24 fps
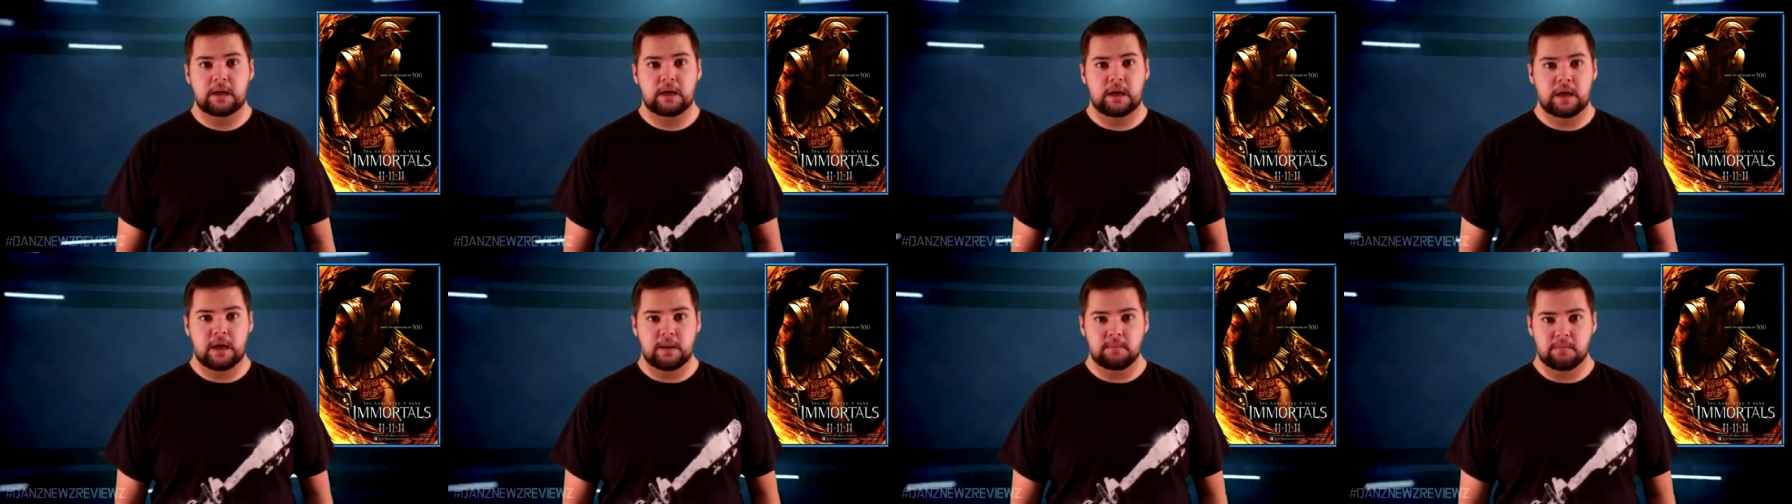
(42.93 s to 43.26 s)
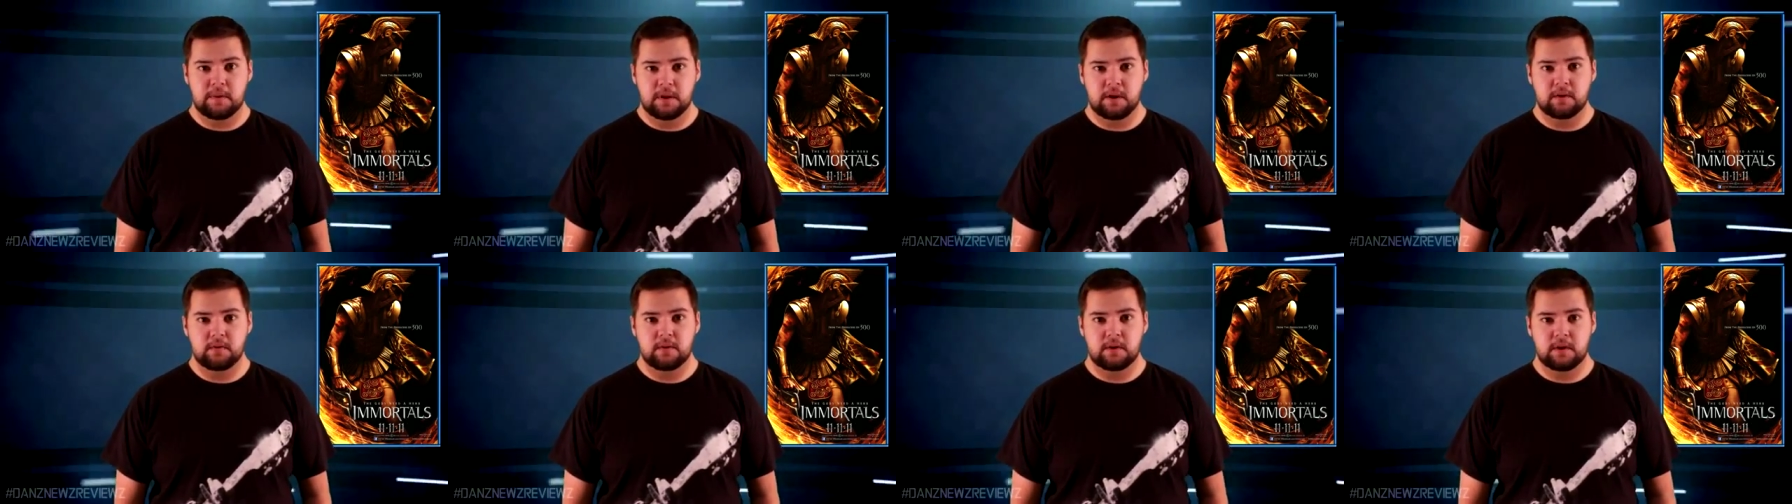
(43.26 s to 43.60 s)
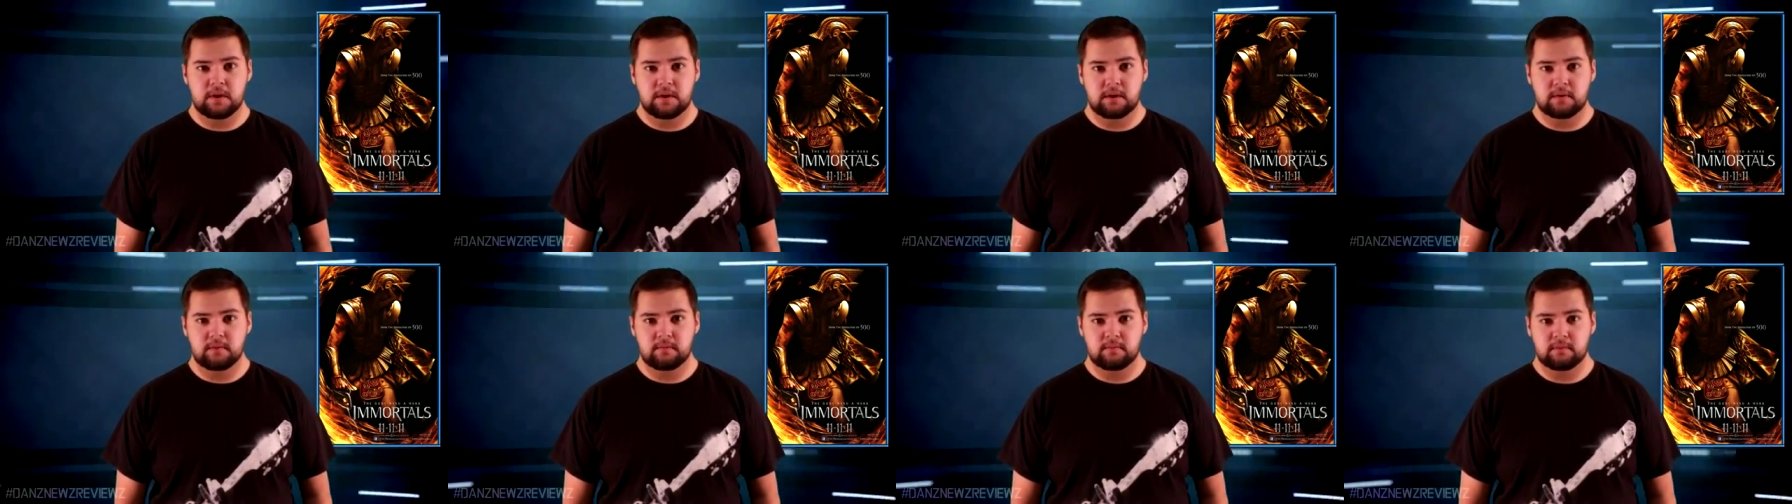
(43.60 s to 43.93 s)

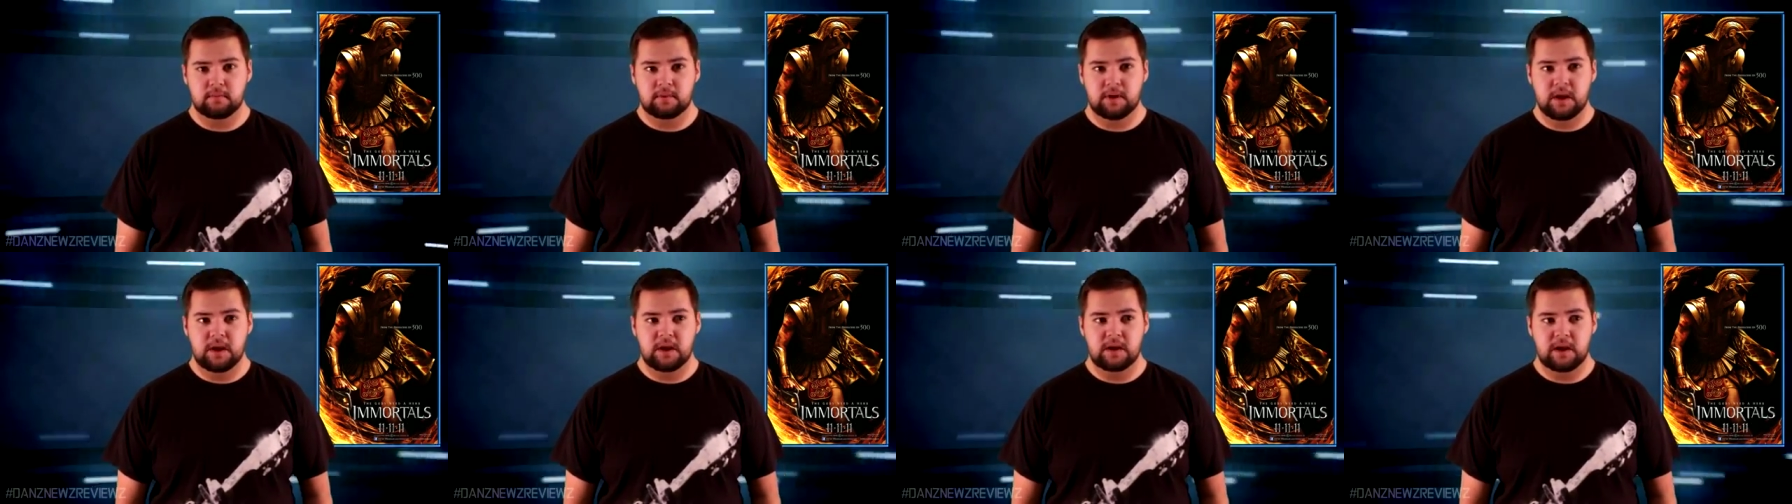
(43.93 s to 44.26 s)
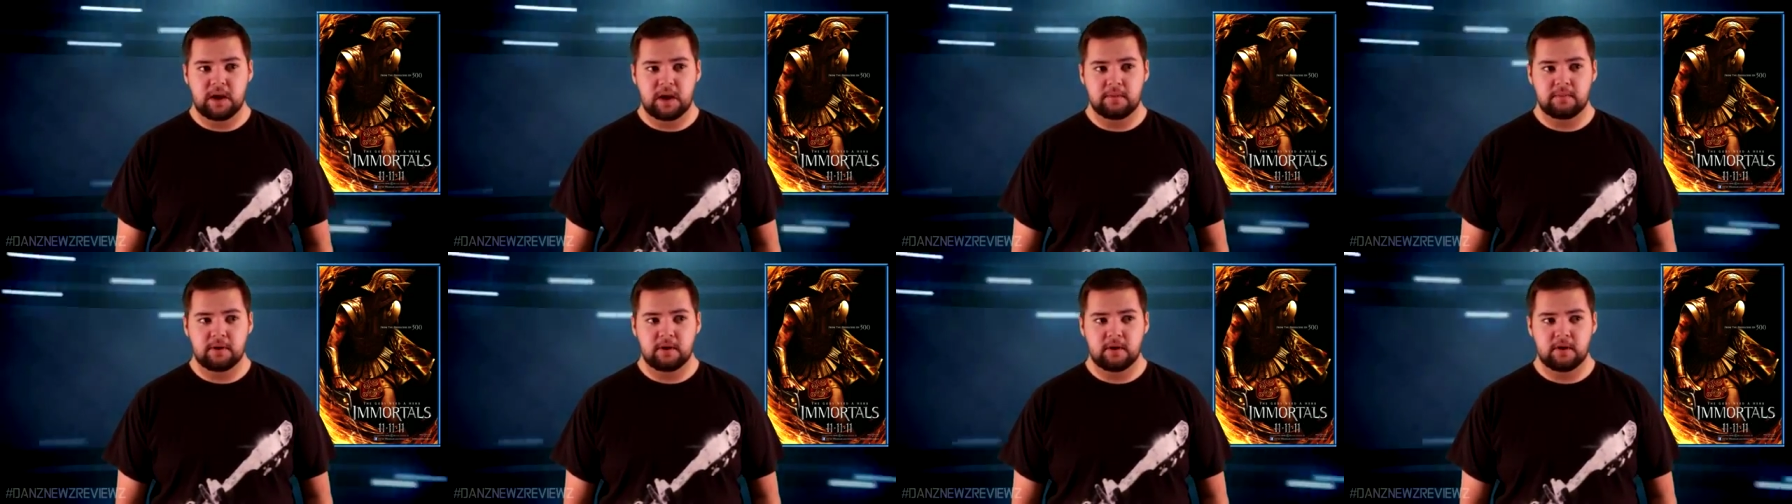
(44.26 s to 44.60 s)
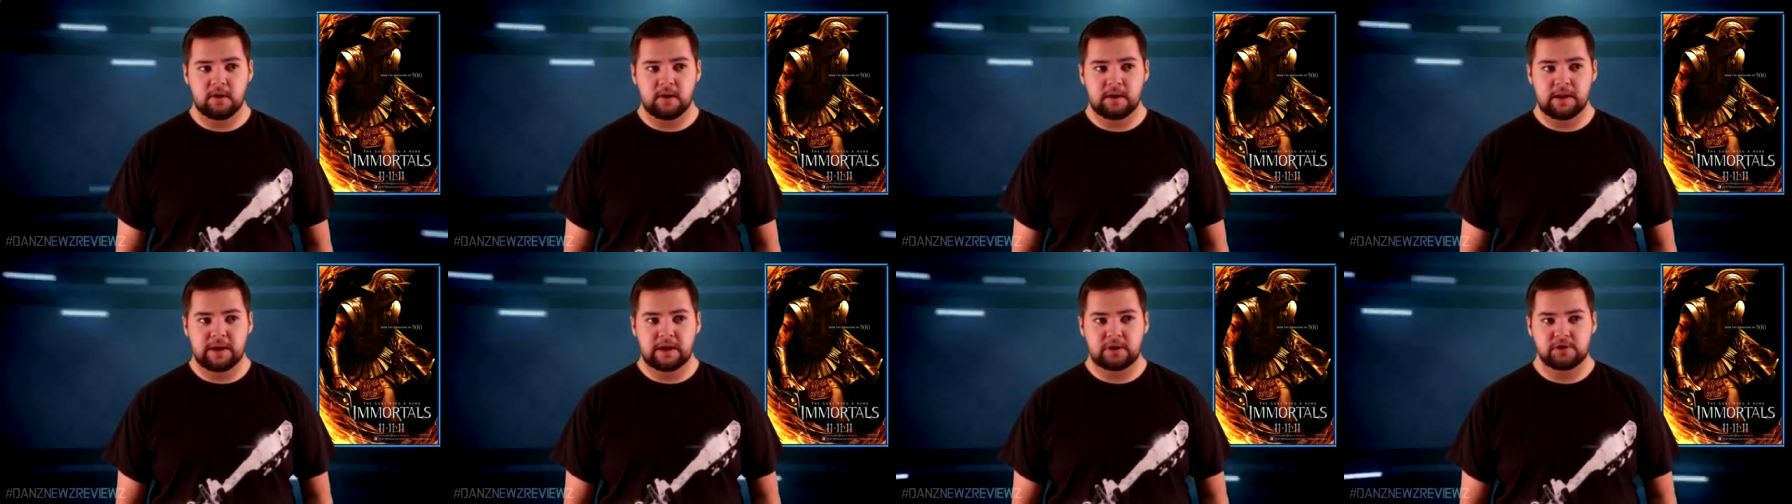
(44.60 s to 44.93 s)
Hyperion. King
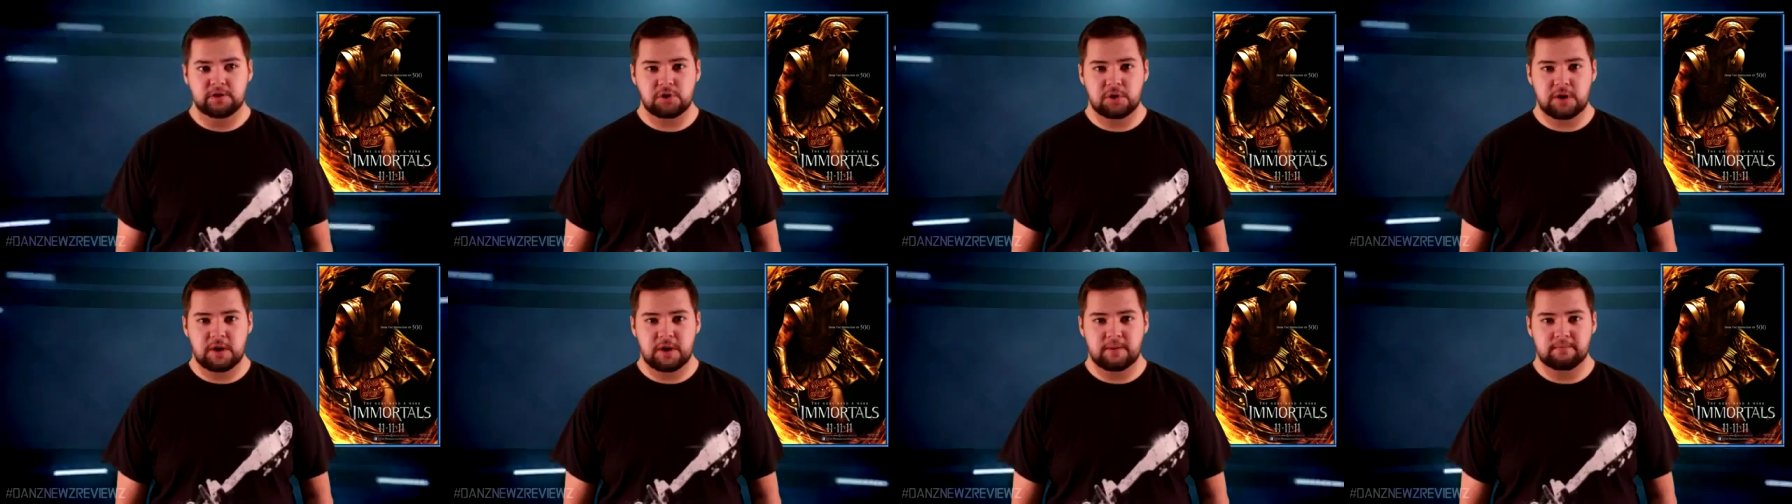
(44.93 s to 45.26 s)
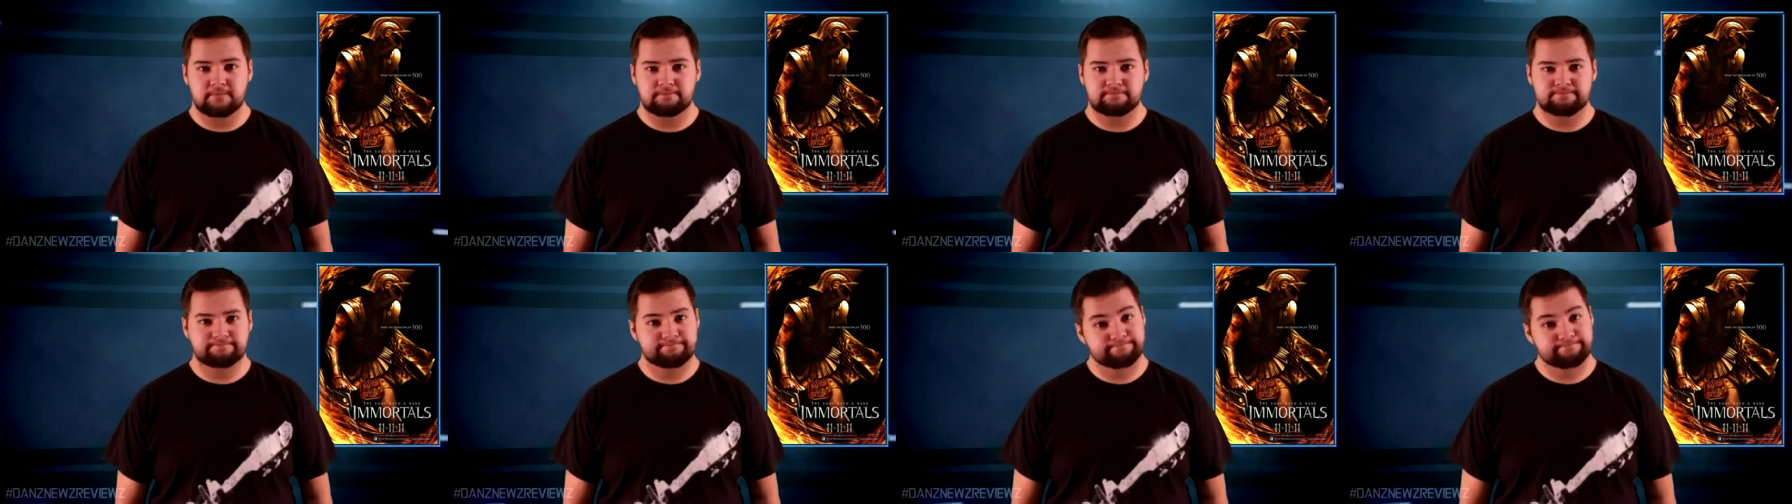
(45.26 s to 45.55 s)
Hyperion, actually.